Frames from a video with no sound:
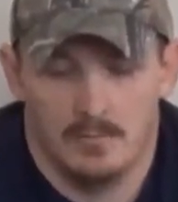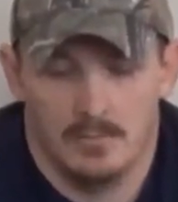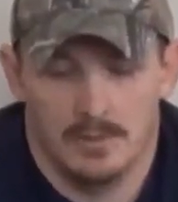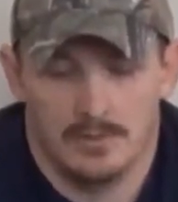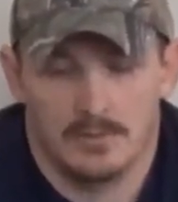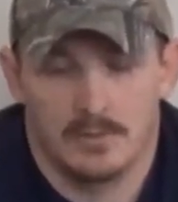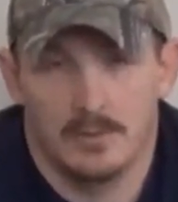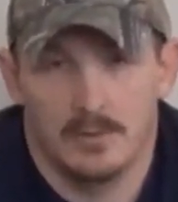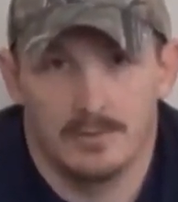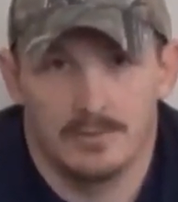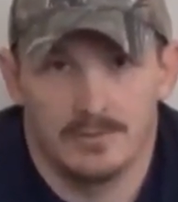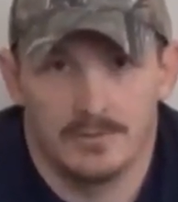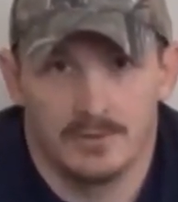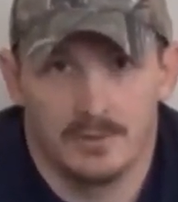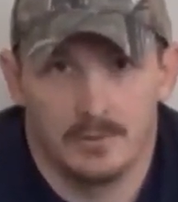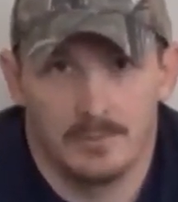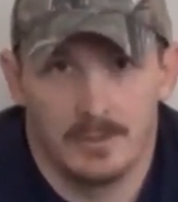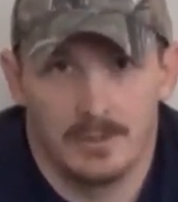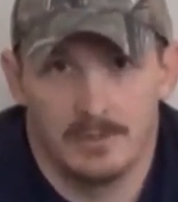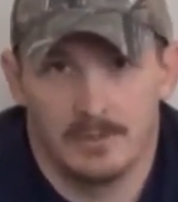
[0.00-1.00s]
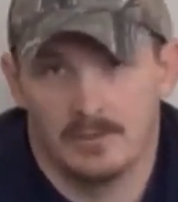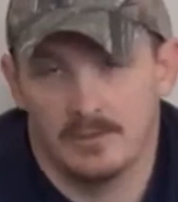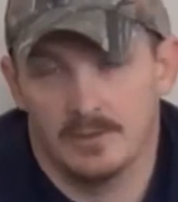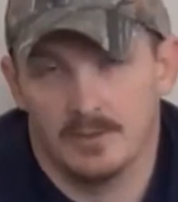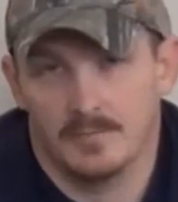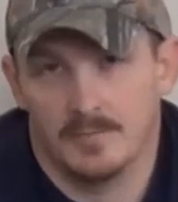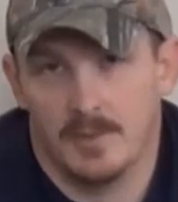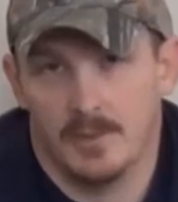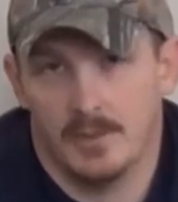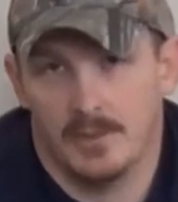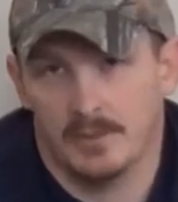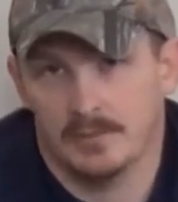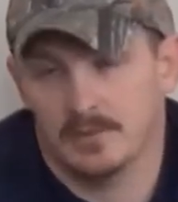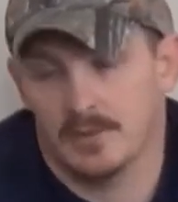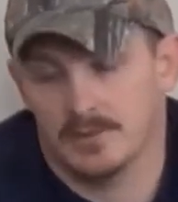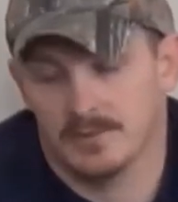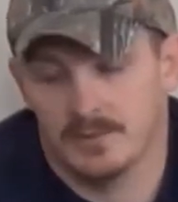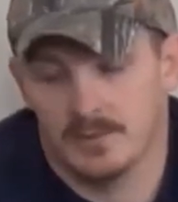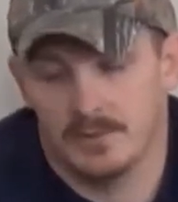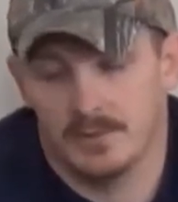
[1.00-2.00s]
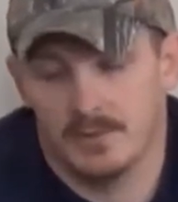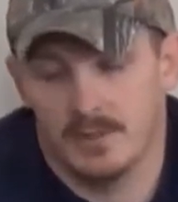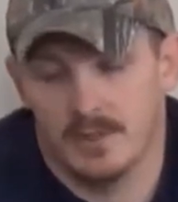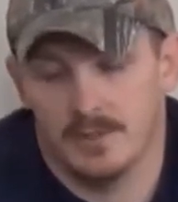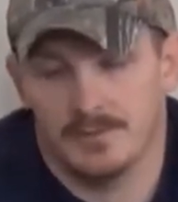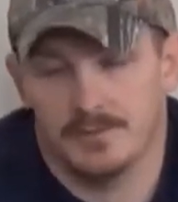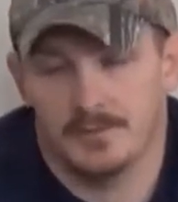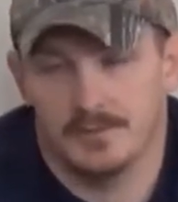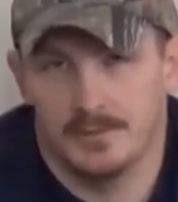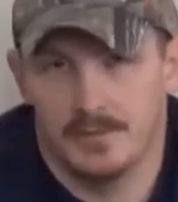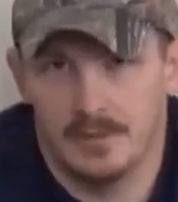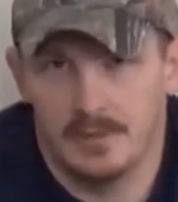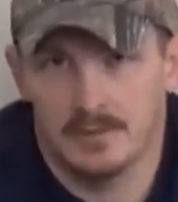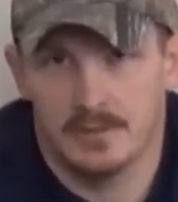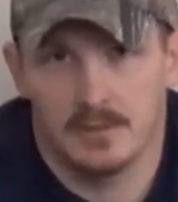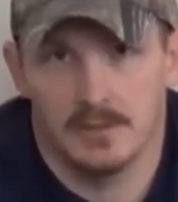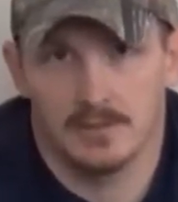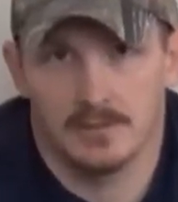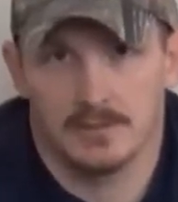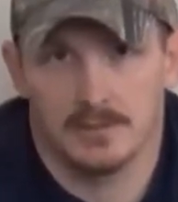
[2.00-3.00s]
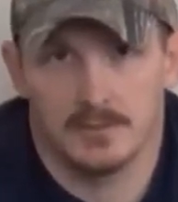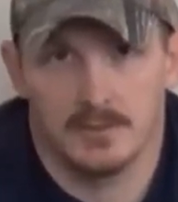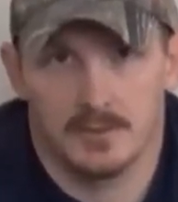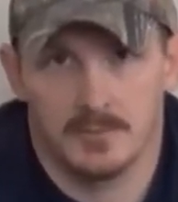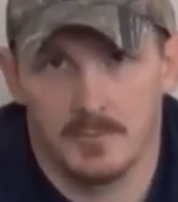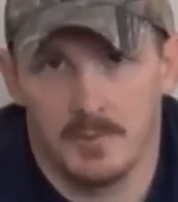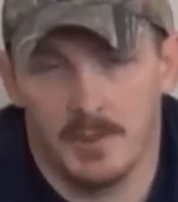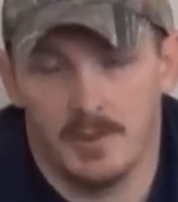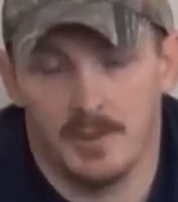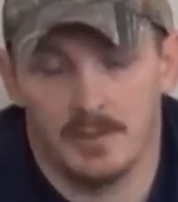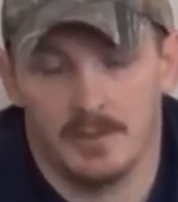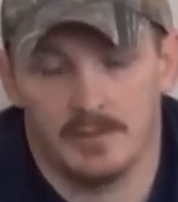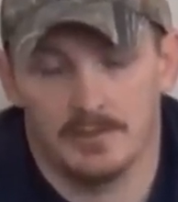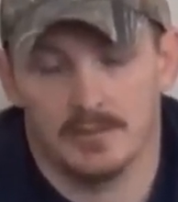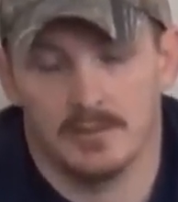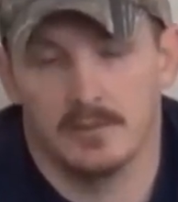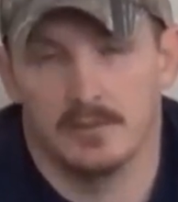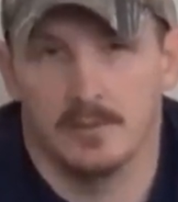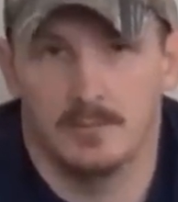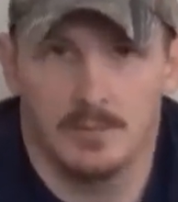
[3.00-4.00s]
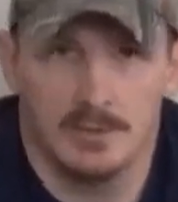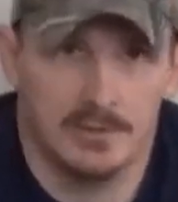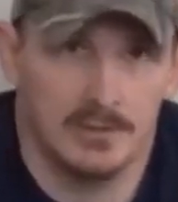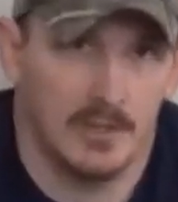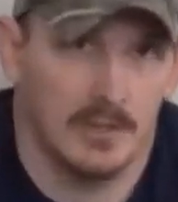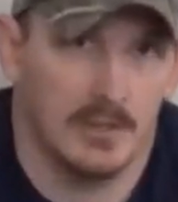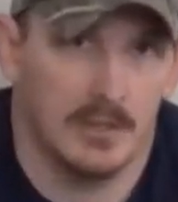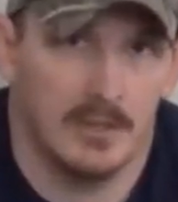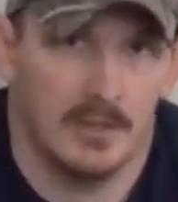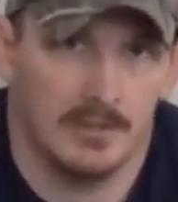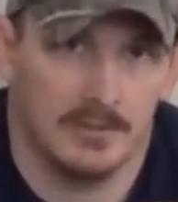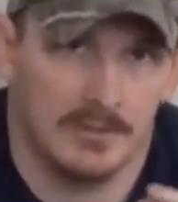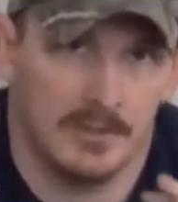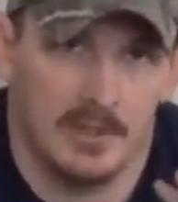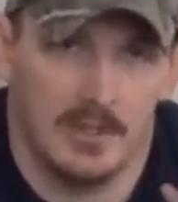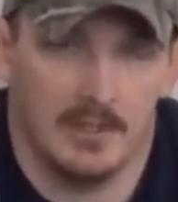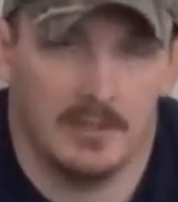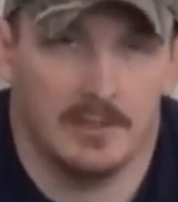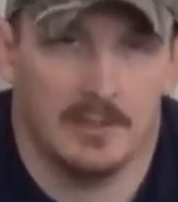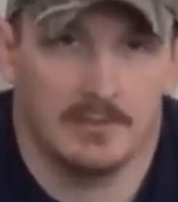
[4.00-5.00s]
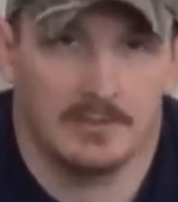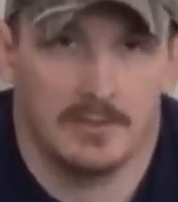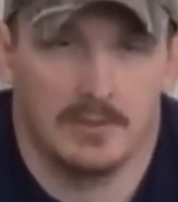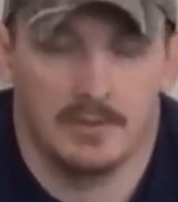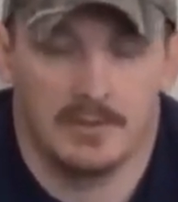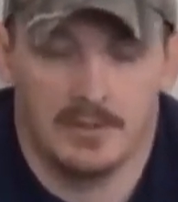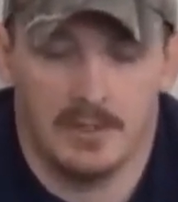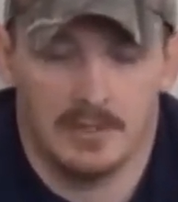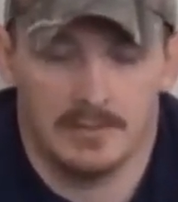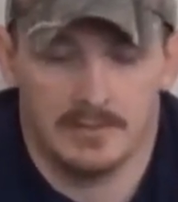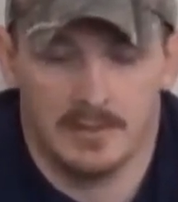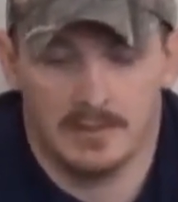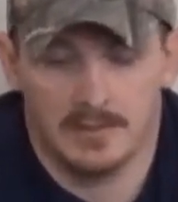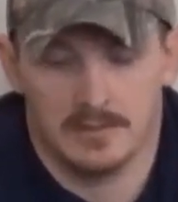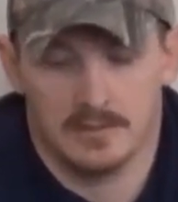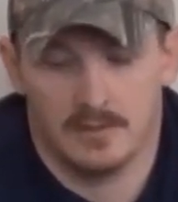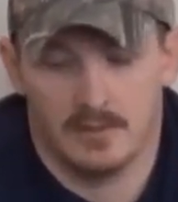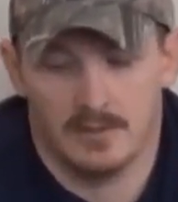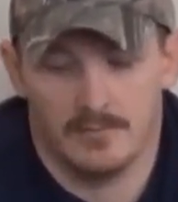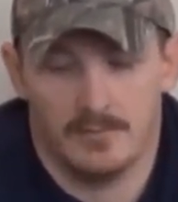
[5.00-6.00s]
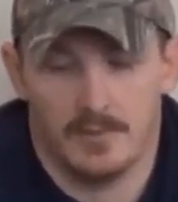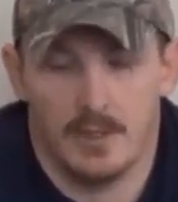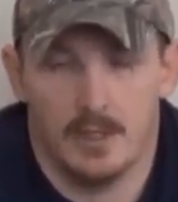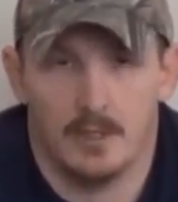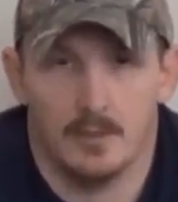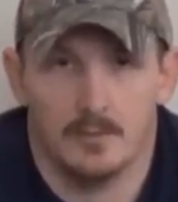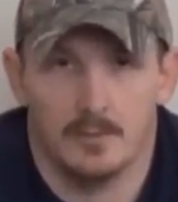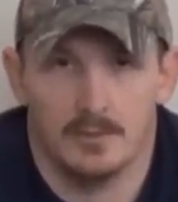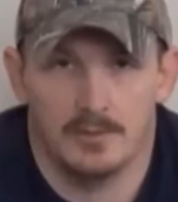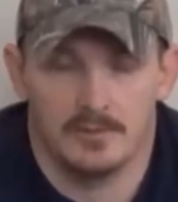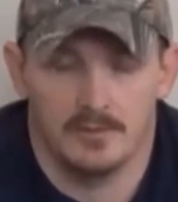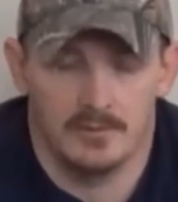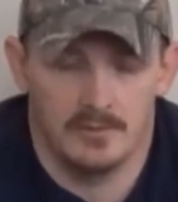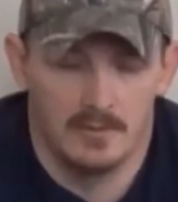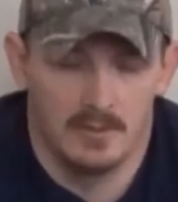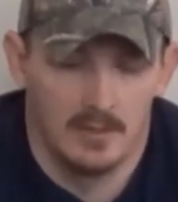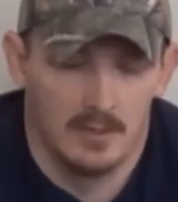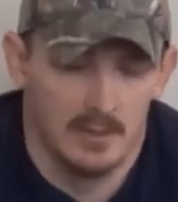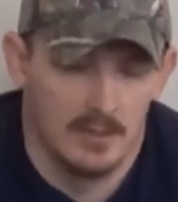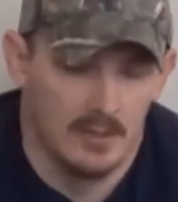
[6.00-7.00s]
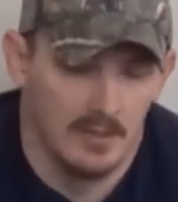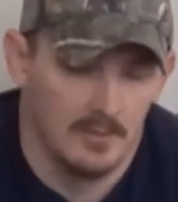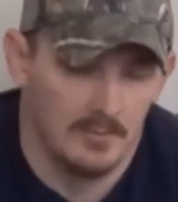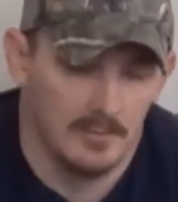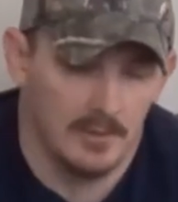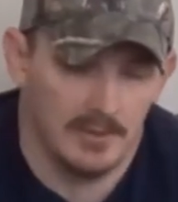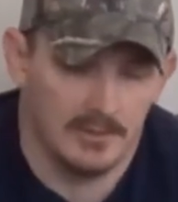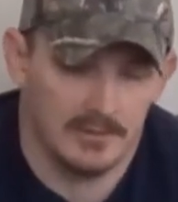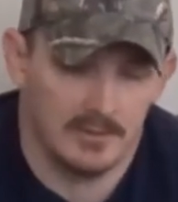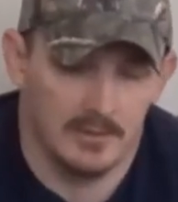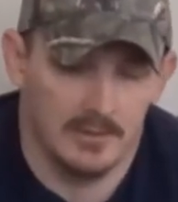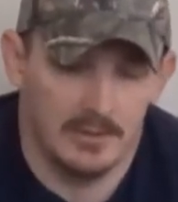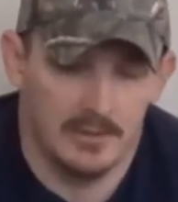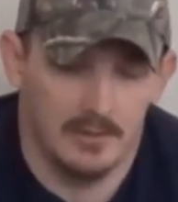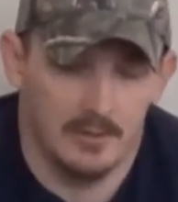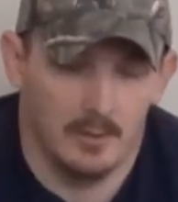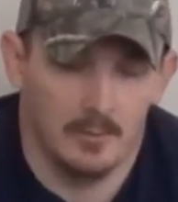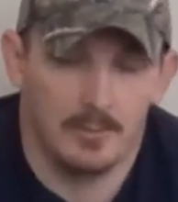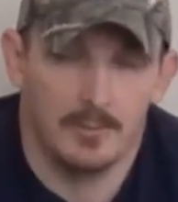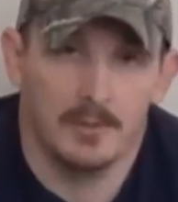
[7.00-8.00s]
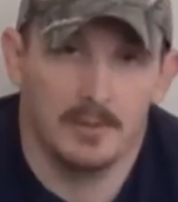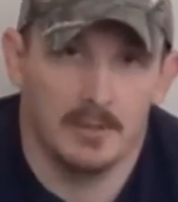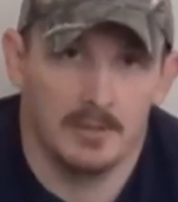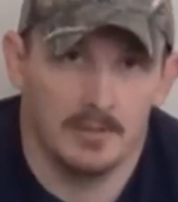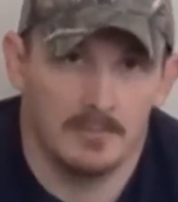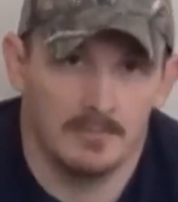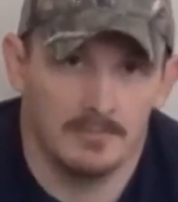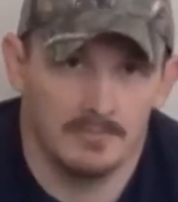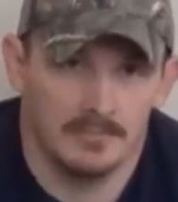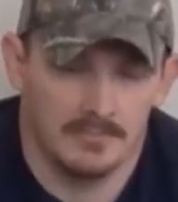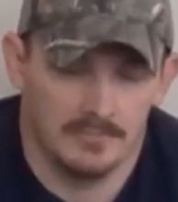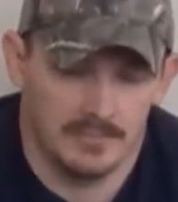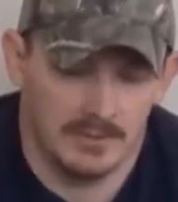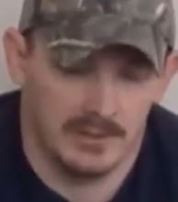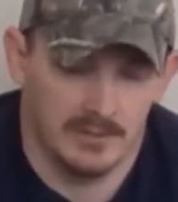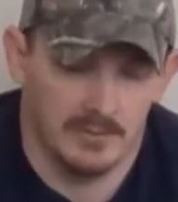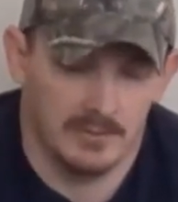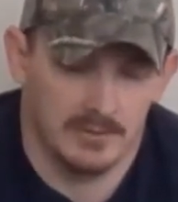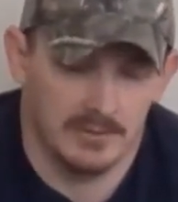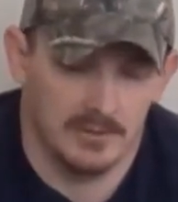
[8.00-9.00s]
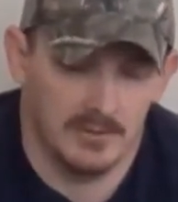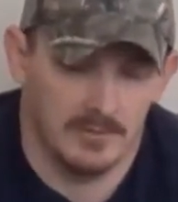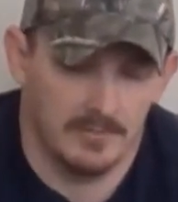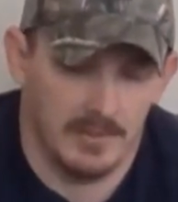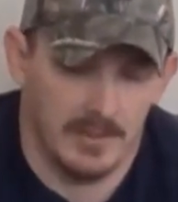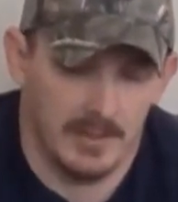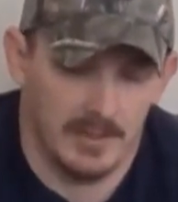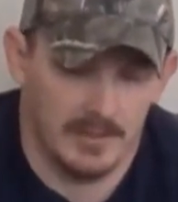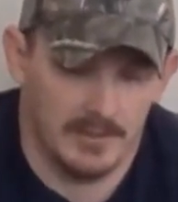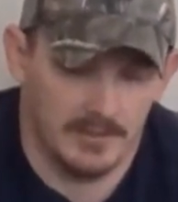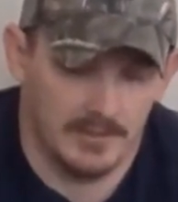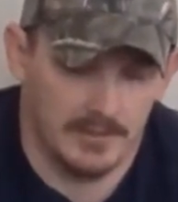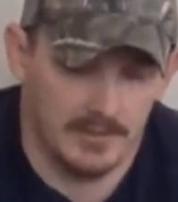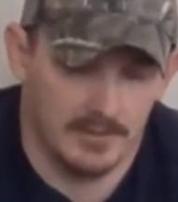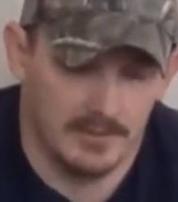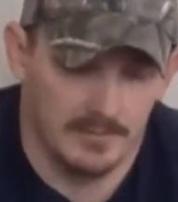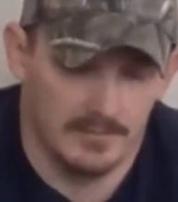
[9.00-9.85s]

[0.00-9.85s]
Let's go ahead and zoom in on this product. I'll show you guys the details of this product, and then we'll take it outside and I'll show you guys how to start a fire with it. Let's go ahead and open it up and see what's in the package.